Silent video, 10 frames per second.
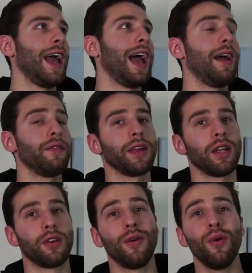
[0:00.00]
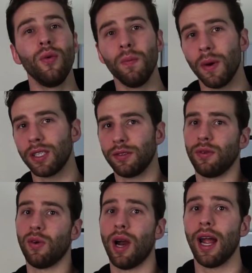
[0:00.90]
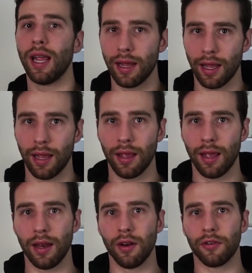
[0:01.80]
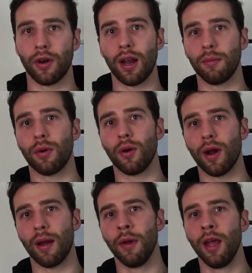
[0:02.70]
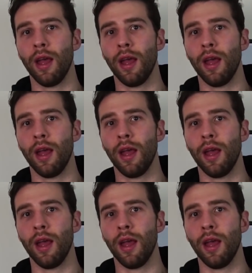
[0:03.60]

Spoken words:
having too much variety in your training program.